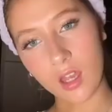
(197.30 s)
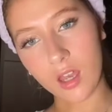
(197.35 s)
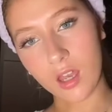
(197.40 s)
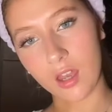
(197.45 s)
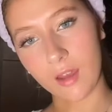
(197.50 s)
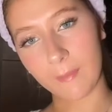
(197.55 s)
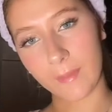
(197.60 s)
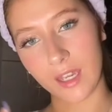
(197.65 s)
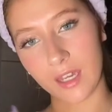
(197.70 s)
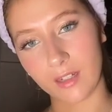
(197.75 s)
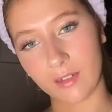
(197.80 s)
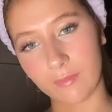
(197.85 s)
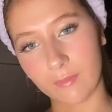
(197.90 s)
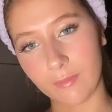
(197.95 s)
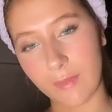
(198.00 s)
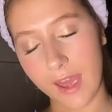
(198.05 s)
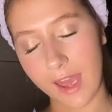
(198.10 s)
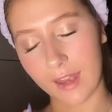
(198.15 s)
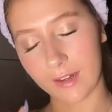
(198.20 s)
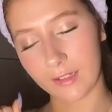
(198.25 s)
man,
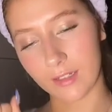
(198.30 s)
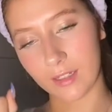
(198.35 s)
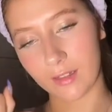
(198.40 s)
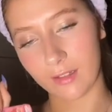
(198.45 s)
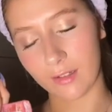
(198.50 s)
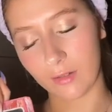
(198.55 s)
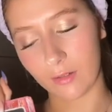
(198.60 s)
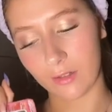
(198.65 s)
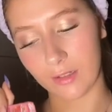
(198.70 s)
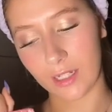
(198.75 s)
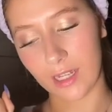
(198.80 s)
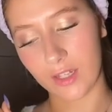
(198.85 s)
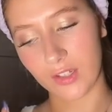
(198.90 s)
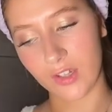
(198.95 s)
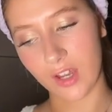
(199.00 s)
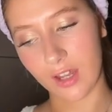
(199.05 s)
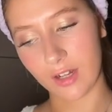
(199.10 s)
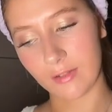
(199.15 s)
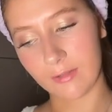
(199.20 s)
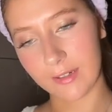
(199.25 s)
back to the gold
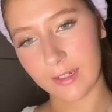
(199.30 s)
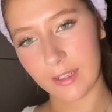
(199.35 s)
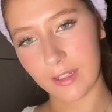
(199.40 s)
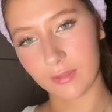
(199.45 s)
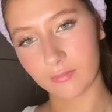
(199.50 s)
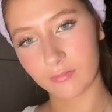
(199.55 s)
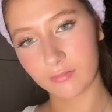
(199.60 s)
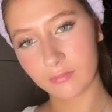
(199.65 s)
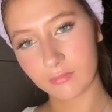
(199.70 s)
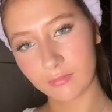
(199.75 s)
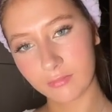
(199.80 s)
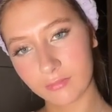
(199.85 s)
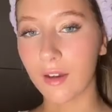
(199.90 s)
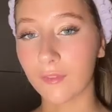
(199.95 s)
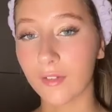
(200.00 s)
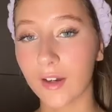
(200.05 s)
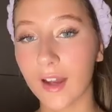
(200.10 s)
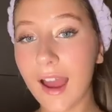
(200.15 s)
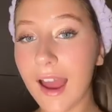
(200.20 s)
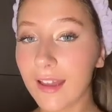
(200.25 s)
eyeshadow again.
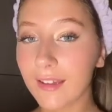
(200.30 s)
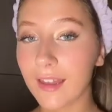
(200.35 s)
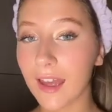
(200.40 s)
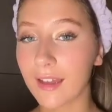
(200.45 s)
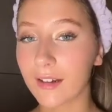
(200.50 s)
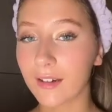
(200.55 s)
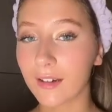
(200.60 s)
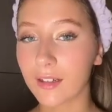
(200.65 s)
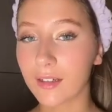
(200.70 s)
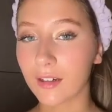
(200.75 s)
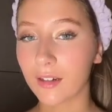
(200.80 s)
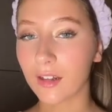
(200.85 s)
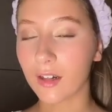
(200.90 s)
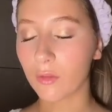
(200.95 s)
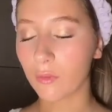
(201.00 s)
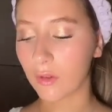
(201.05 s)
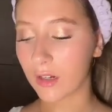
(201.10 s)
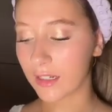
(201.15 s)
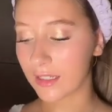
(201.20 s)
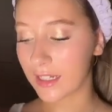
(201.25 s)
For highlighter, you're gonna
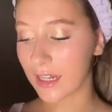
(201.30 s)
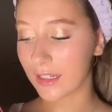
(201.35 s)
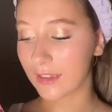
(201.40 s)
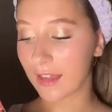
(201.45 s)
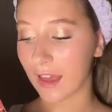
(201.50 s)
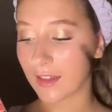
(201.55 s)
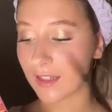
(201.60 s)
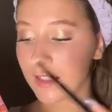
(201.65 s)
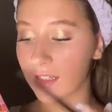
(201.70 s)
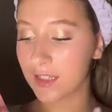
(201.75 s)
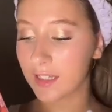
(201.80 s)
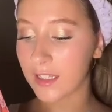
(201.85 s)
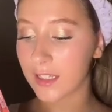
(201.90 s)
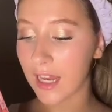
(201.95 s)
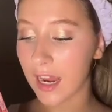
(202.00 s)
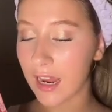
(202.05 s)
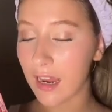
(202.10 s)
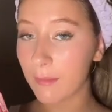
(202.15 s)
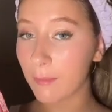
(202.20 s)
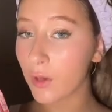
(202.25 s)
wanna take that
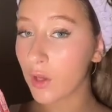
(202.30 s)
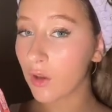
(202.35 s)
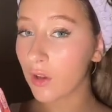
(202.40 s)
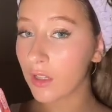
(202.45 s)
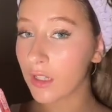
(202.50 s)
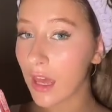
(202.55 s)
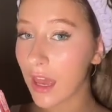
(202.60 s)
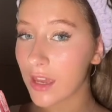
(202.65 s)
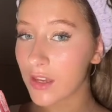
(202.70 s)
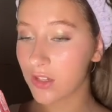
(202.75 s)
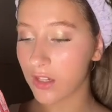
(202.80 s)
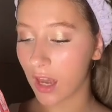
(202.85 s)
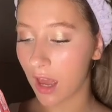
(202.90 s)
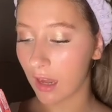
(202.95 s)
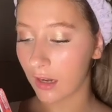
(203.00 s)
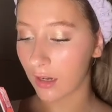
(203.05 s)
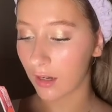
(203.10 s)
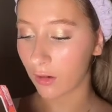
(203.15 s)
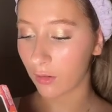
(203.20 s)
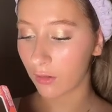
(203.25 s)
same gold
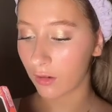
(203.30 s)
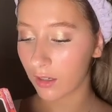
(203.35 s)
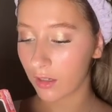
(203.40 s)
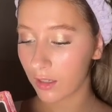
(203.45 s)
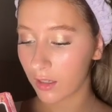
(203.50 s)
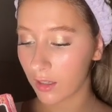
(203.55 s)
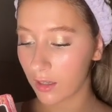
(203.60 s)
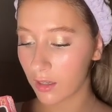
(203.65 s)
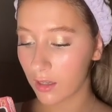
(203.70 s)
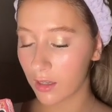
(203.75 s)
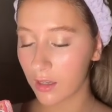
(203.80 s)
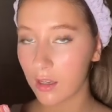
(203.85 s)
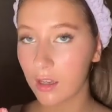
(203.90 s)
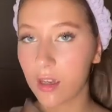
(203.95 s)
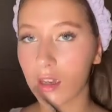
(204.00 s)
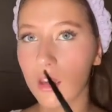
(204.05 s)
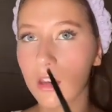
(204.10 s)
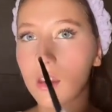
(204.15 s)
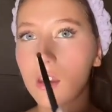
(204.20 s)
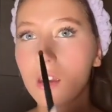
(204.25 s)
eyeshadow
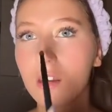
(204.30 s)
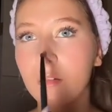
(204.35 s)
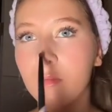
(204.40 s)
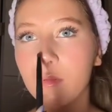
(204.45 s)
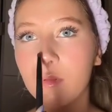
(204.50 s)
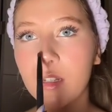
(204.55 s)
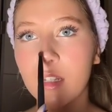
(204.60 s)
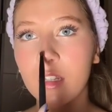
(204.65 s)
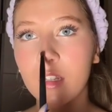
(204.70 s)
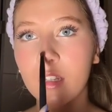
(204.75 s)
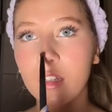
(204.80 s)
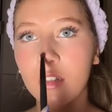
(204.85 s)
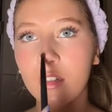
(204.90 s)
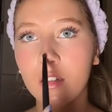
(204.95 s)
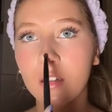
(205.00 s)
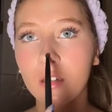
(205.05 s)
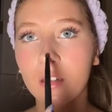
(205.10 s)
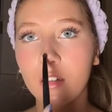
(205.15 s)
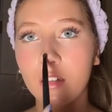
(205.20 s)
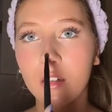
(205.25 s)
and we
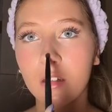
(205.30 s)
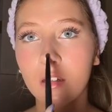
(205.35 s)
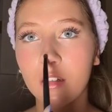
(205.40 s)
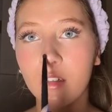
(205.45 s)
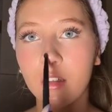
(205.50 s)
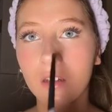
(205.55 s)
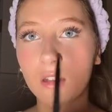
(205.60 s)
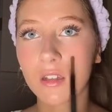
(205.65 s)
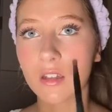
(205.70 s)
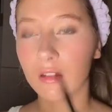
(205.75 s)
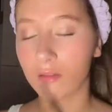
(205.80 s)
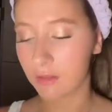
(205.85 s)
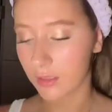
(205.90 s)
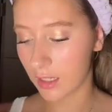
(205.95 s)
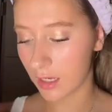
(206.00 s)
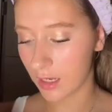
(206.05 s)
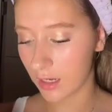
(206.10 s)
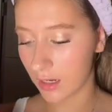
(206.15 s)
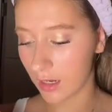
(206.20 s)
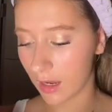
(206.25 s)
are gonna use
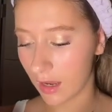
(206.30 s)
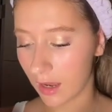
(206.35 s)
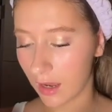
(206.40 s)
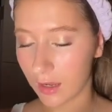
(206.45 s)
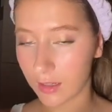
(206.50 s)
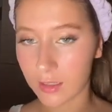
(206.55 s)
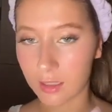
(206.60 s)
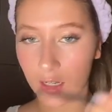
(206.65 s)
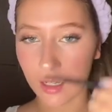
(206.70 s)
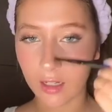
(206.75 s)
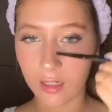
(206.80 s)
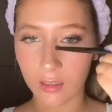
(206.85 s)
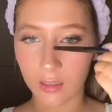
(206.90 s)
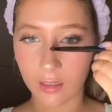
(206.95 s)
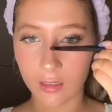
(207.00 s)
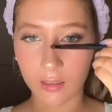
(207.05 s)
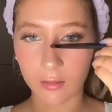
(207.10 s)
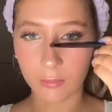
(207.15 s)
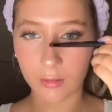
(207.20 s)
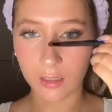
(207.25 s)
it as
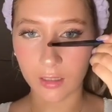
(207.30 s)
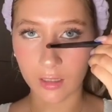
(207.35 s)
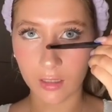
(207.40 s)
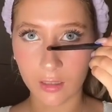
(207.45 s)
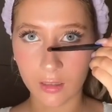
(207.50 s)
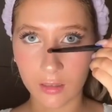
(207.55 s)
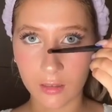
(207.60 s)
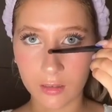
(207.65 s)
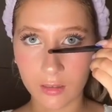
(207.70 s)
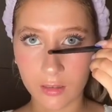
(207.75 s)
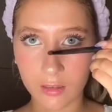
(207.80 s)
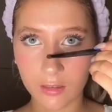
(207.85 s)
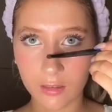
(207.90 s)
highlighter because